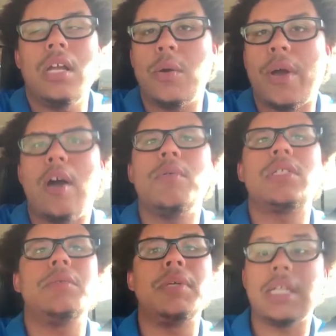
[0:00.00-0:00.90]
Anyway,
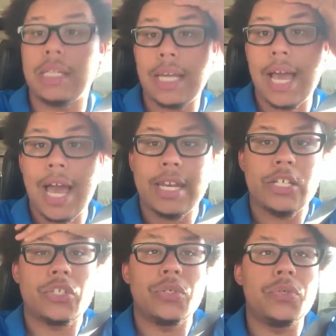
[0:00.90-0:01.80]
almost immediately I had
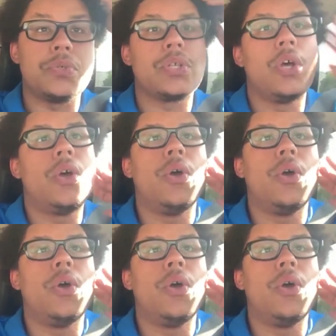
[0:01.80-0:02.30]
issues